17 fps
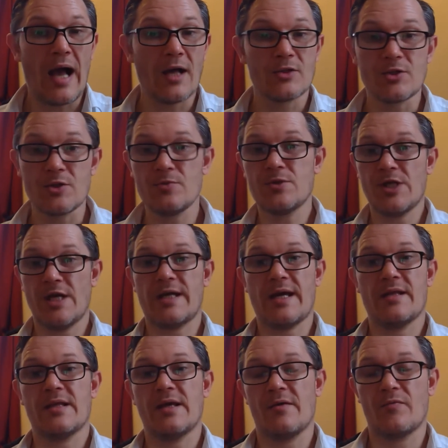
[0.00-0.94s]
Do check
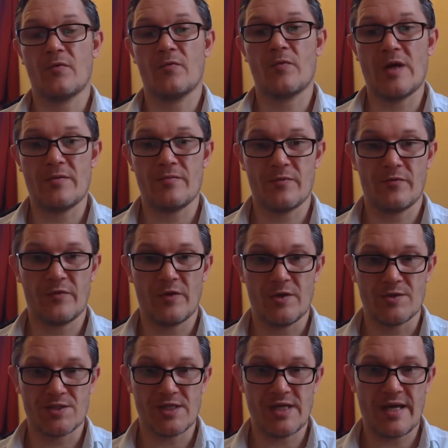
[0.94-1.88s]
out the other written
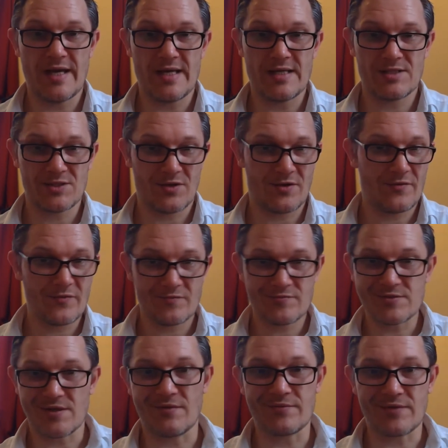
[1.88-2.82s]
reviews. So
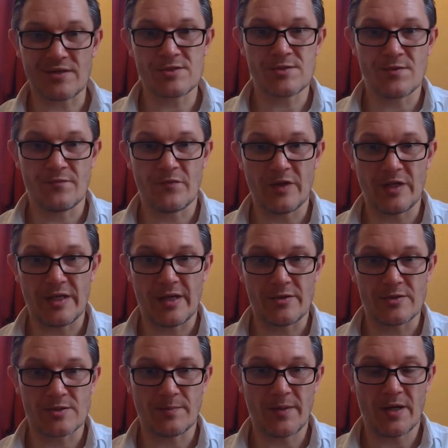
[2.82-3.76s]
obviously I've done some
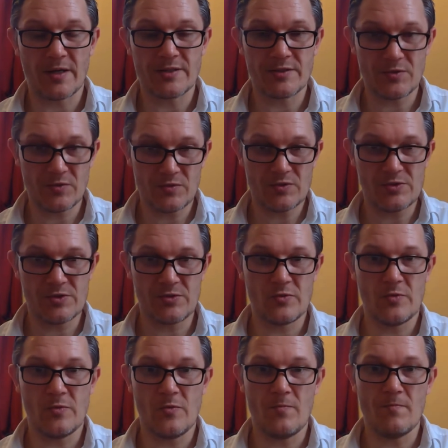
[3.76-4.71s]
videos, but I
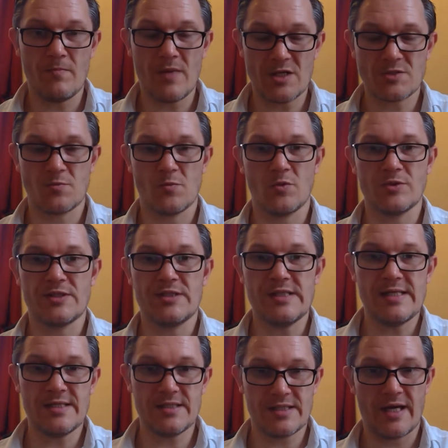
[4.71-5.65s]
do much more
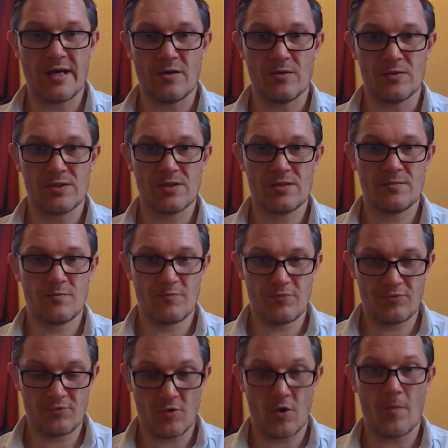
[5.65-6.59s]
detailed,
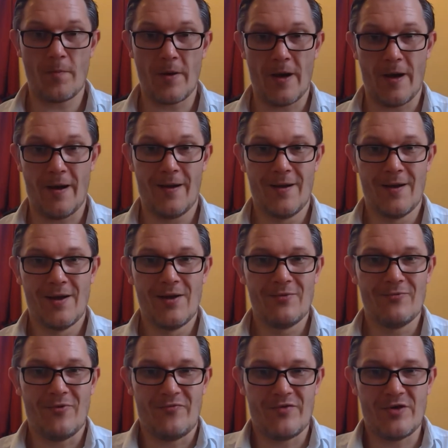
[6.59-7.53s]
proper
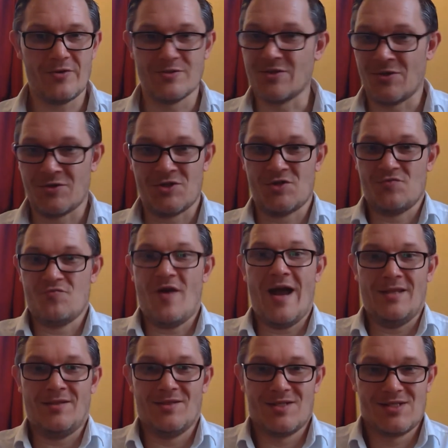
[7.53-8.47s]
reviews, not just
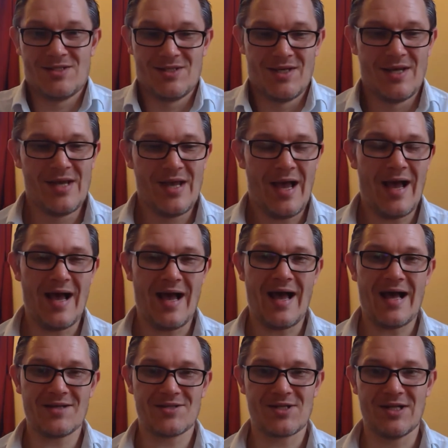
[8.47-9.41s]
rants,
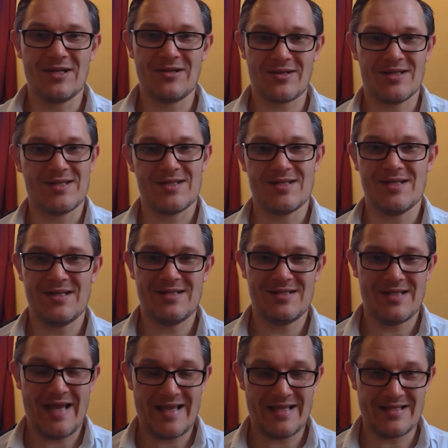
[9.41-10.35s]
actually looking
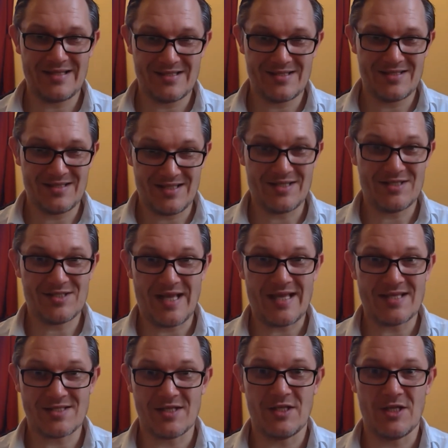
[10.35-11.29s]
in the
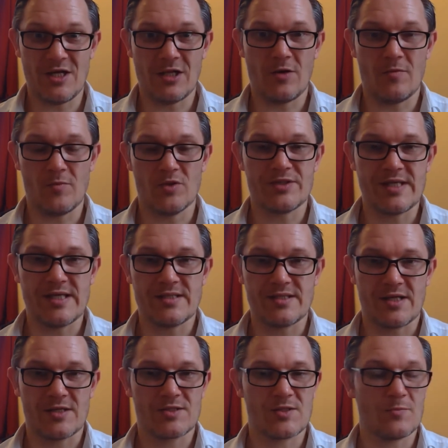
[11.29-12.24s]
sets in a lot more
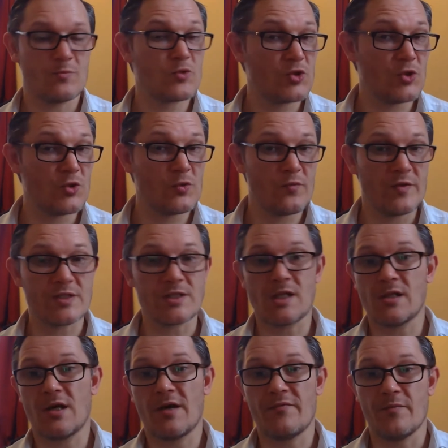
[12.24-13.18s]
detail. So do visit
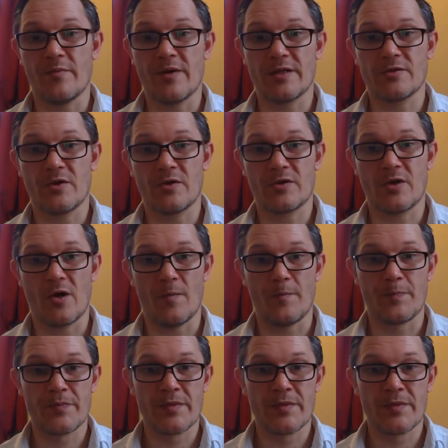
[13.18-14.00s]
lifeandbrick.com.